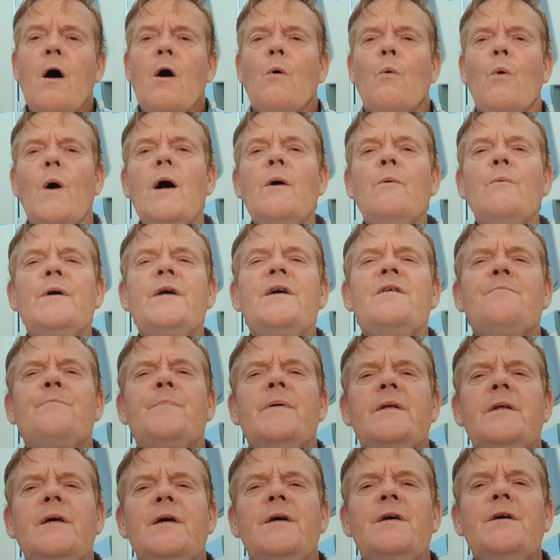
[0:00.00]
Well, we've
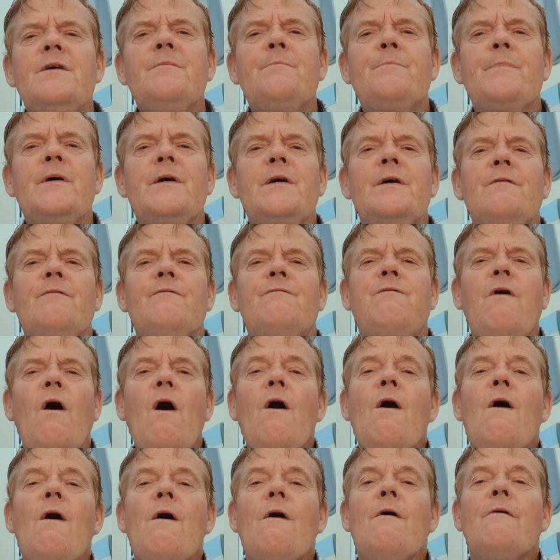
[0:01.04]
been here
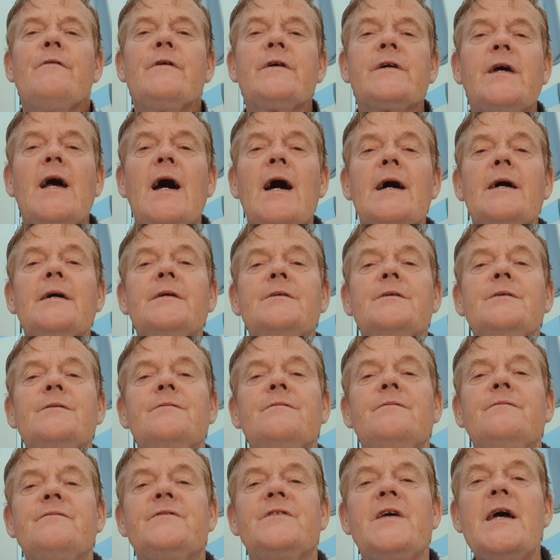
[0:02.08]
before, a kind
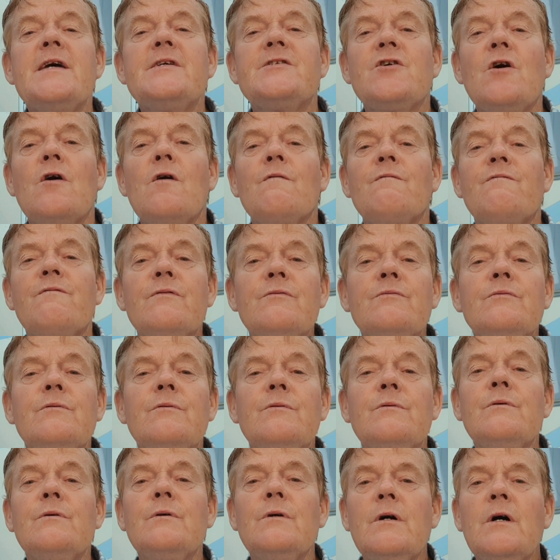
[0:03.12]
of deja
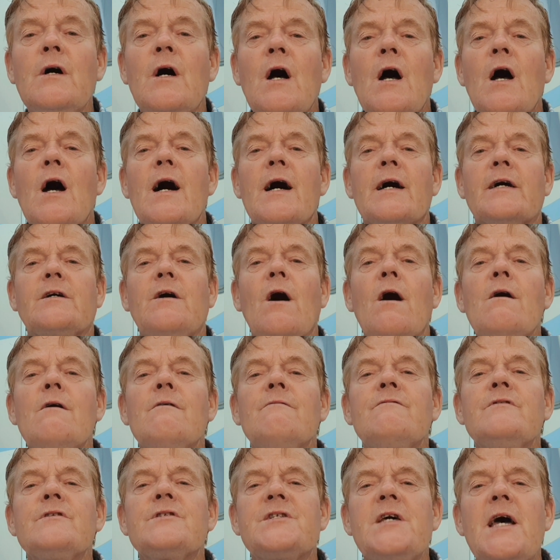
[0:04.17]
vu, a
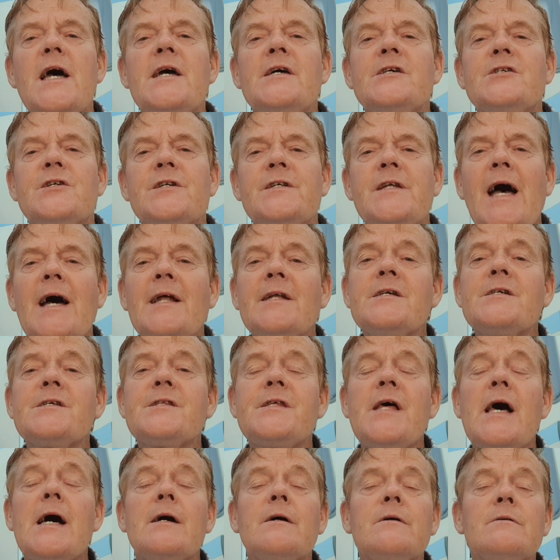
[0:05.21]
conversation had a
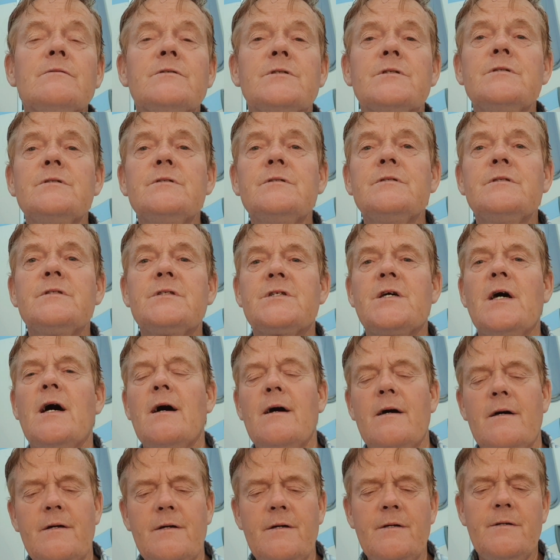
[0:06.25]
thousand
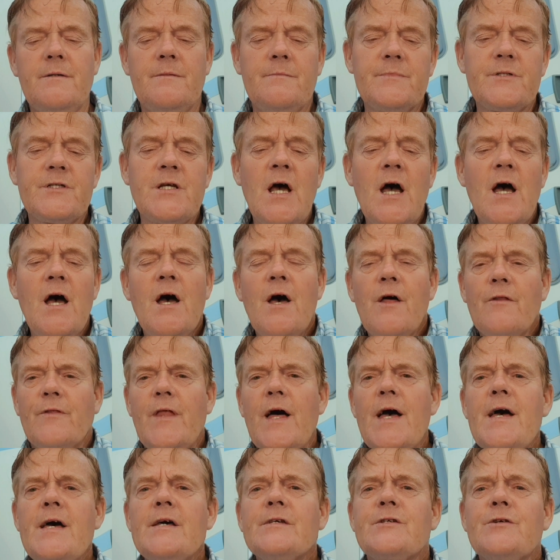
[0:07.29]
times.
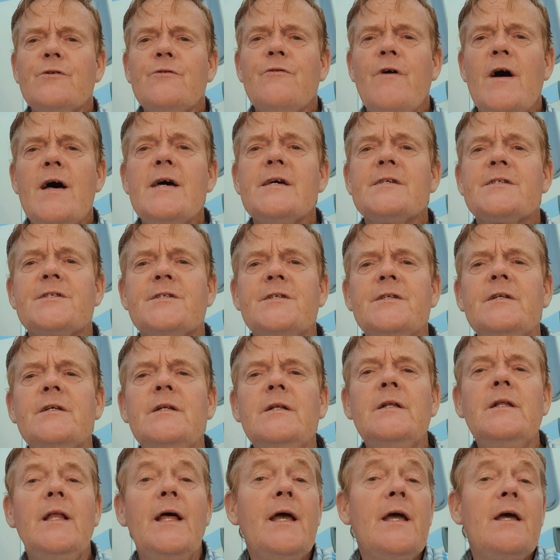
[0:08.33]
There's a
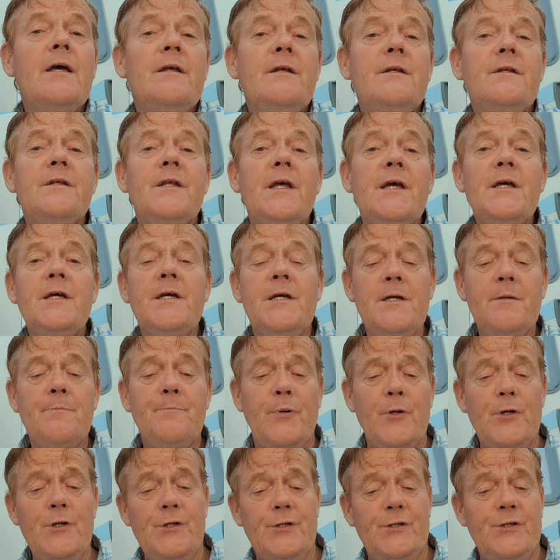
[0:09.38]
wrestling
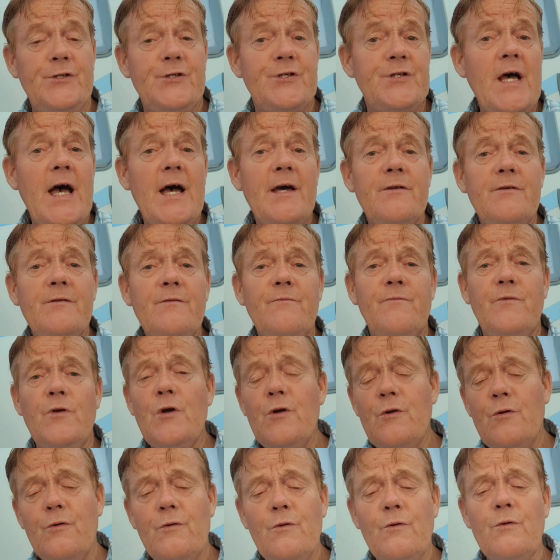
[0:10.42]
deep inside of
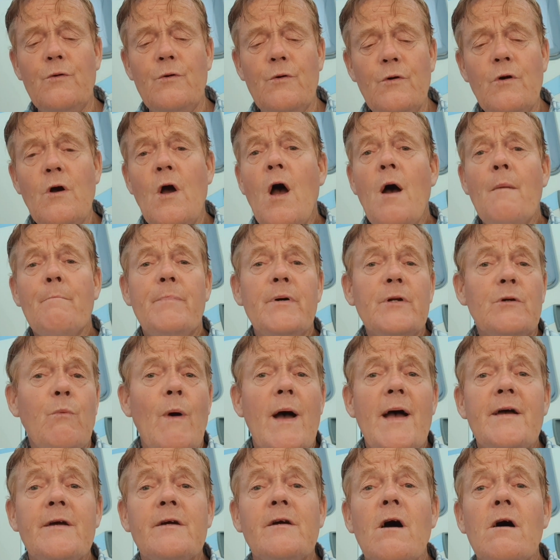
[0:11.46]
you, but
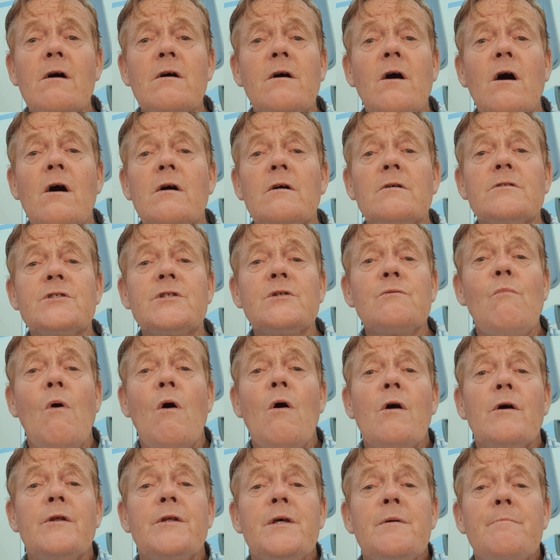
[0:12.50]
when God calls, the
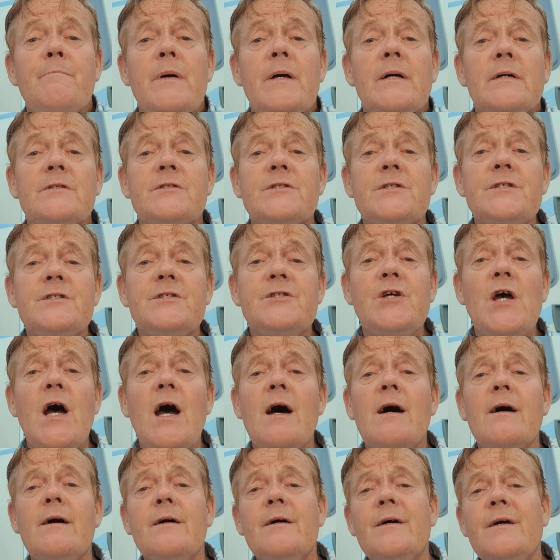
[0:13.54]
warning bells they
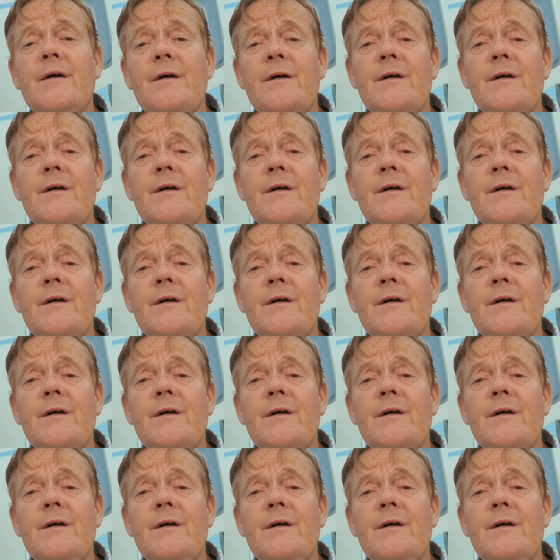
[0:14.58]
chime.